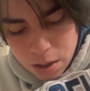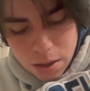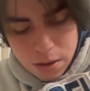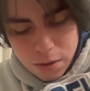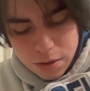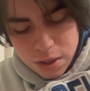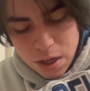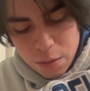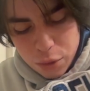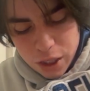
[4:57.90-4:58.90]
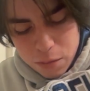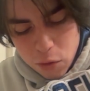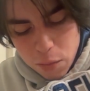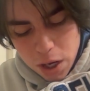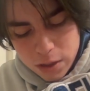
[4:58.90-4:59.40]
There is an unbreakable
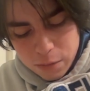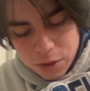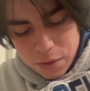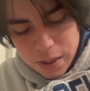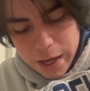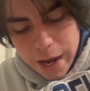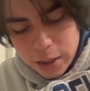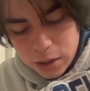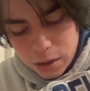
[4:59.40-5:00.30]
bond between the action